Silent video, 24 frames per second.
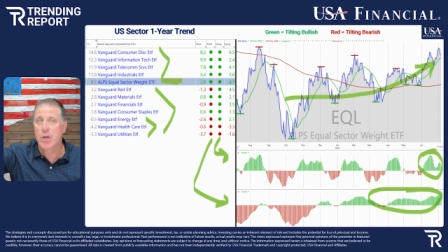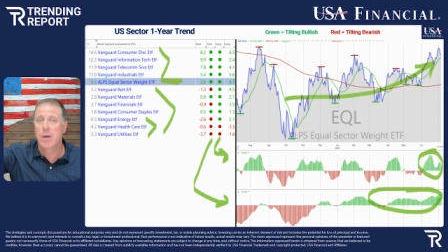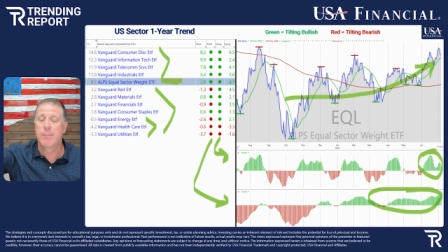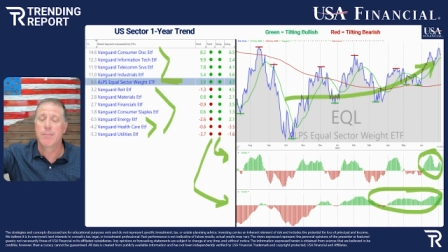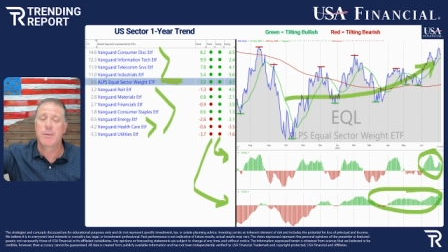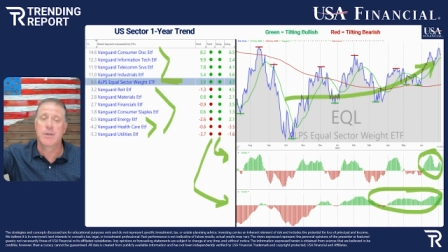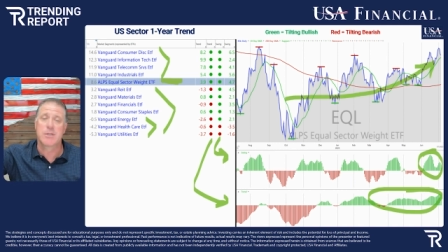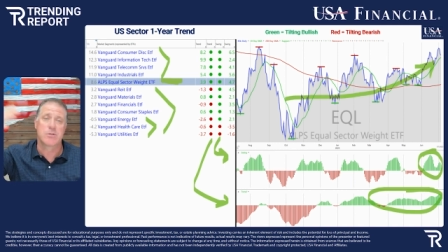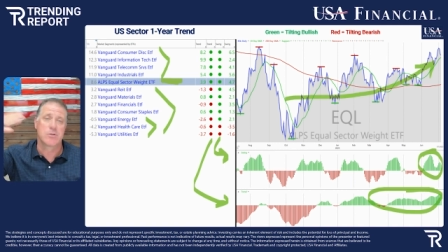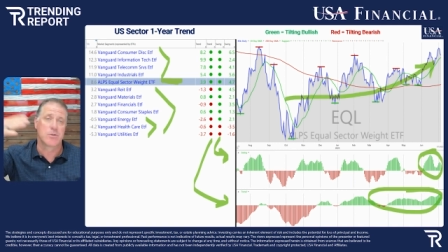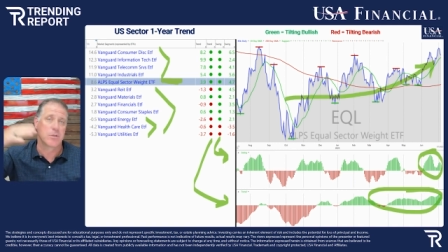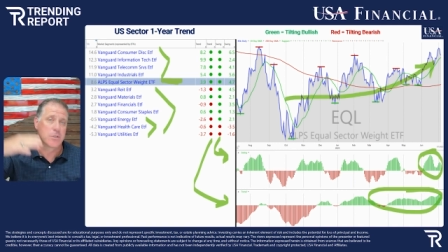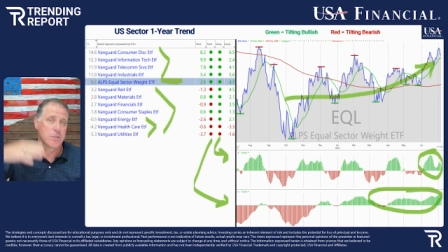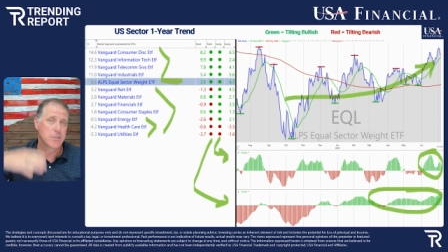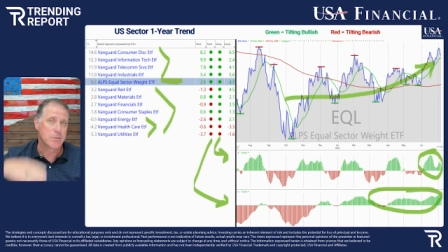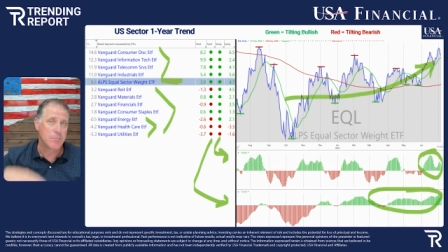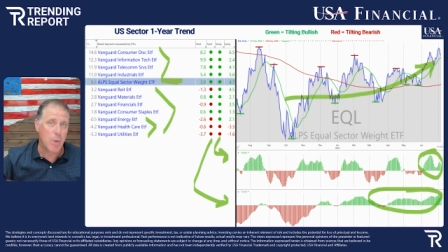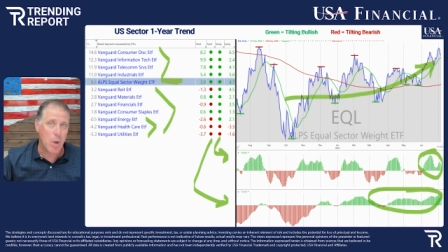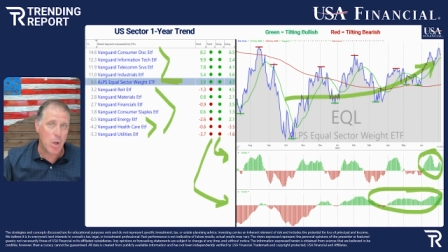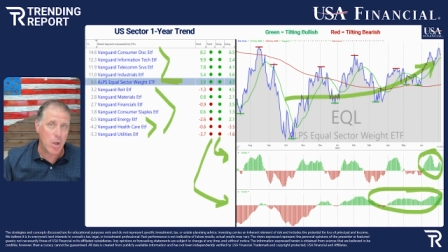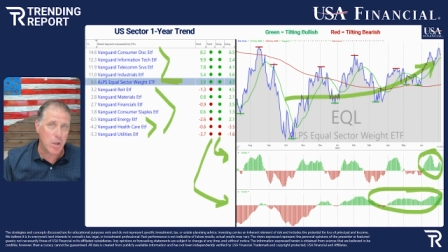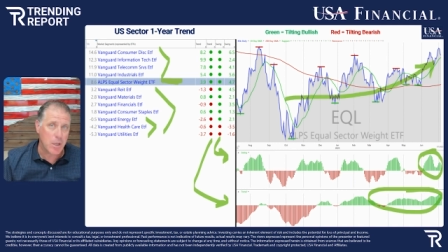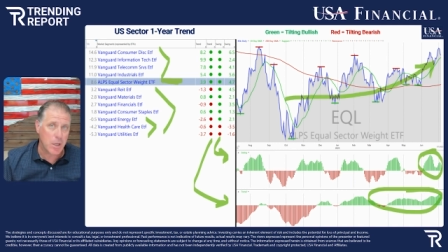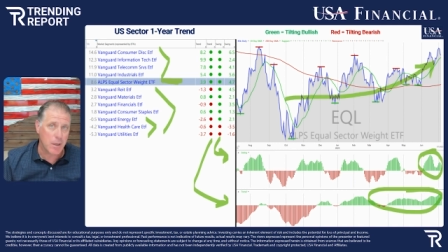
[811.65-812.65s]
companies or the
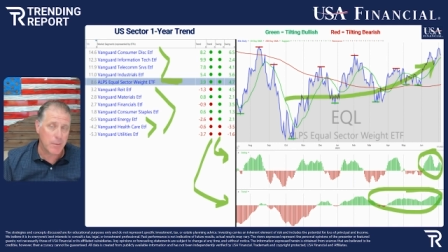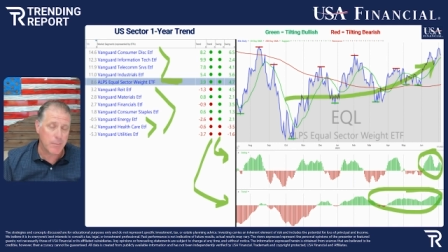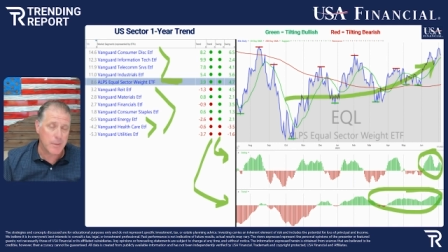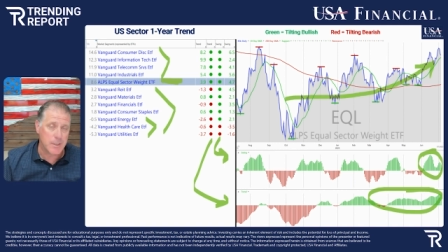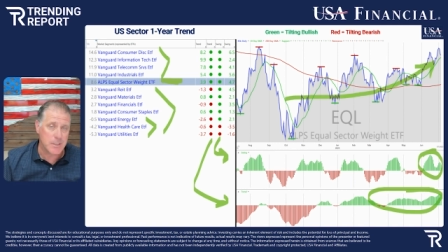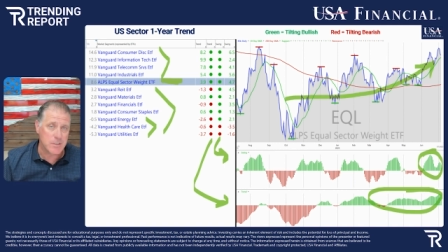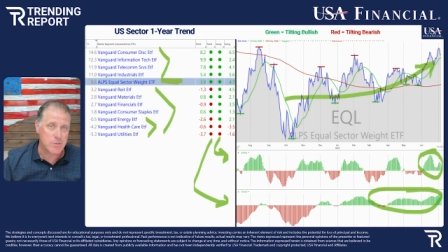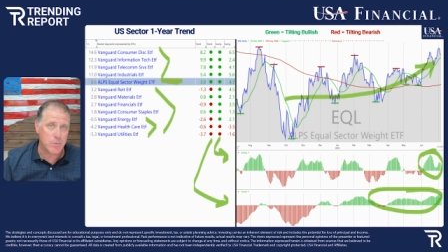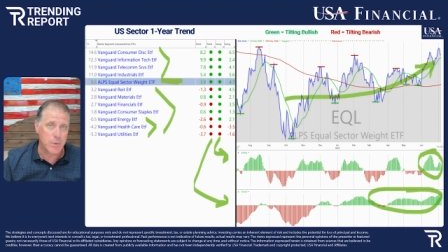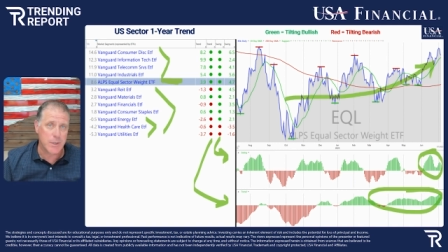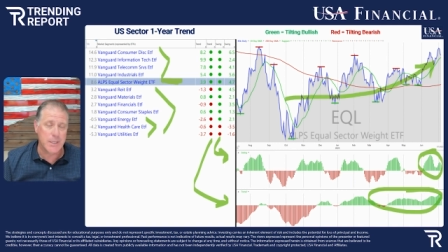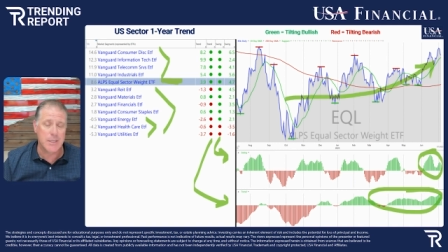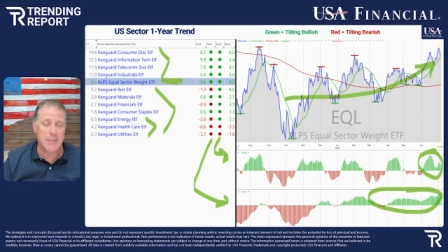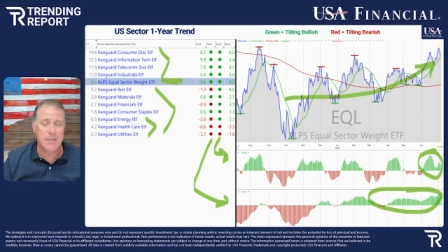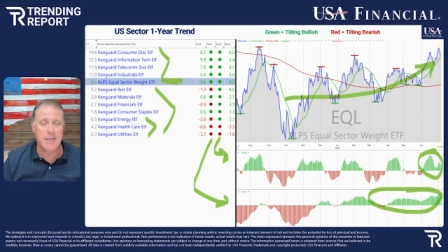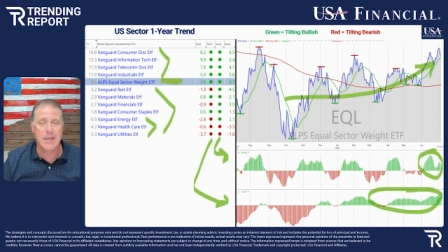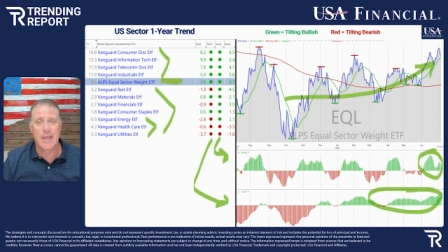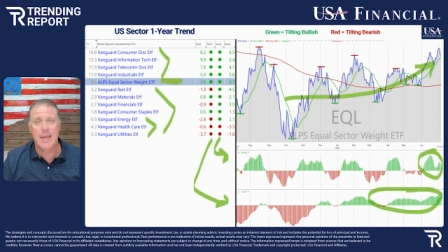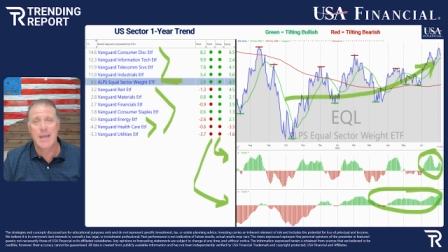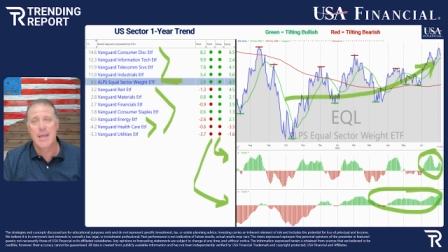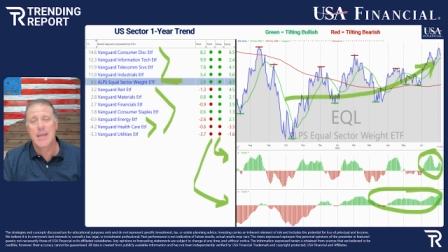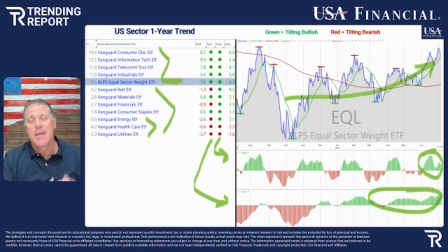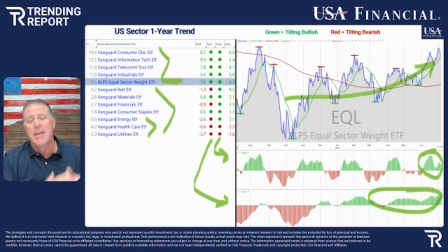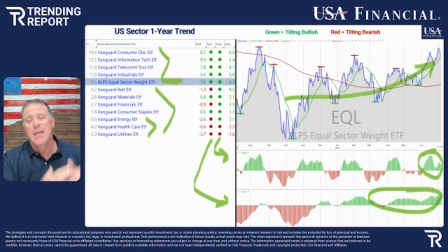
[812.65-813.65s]
small companies winning the
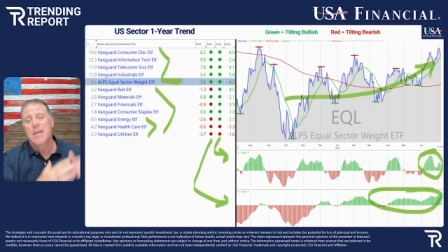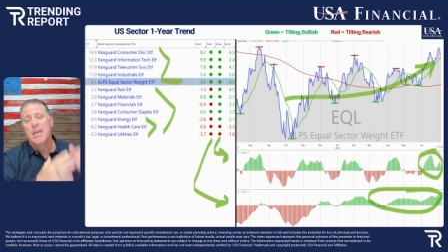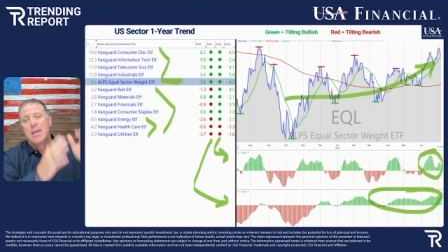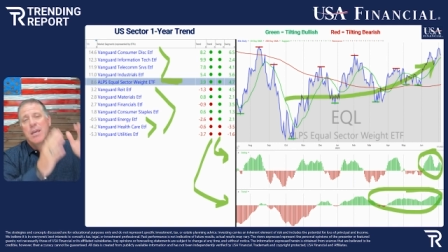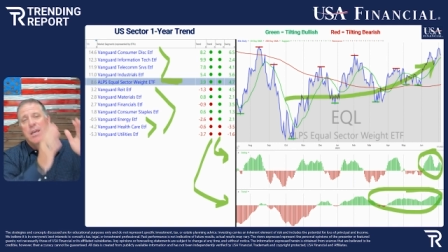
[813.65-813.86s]
day,